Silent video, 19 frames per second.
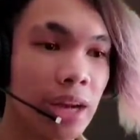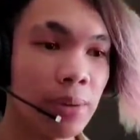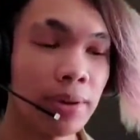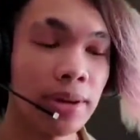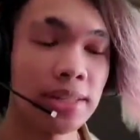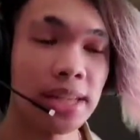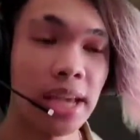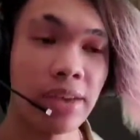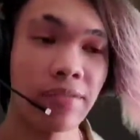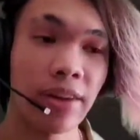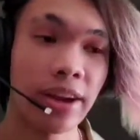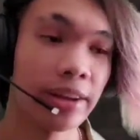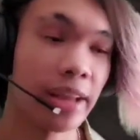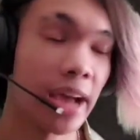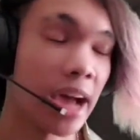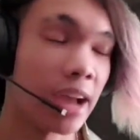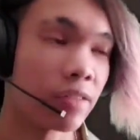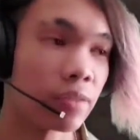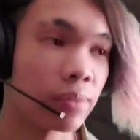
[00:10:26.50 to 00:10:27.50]
I was about to say, if I
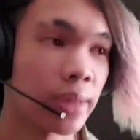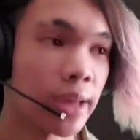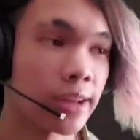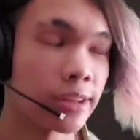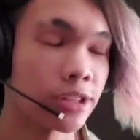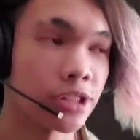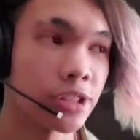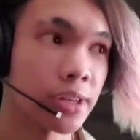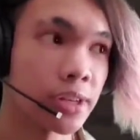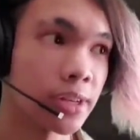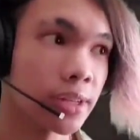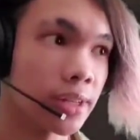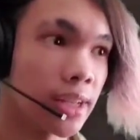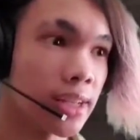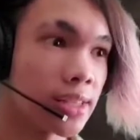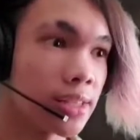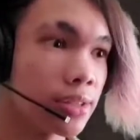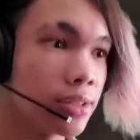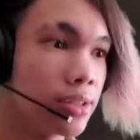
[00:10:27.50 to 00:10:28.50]
died from that shit,
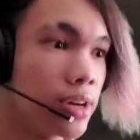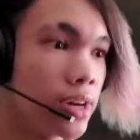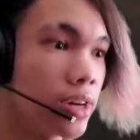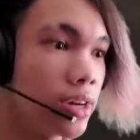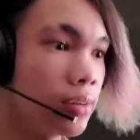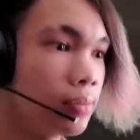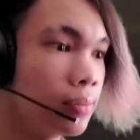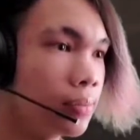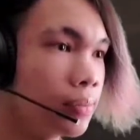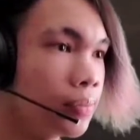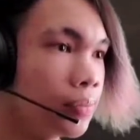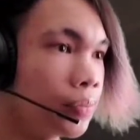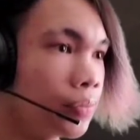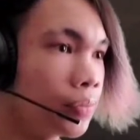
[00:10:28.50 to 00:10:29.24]
Lena. that's dumb.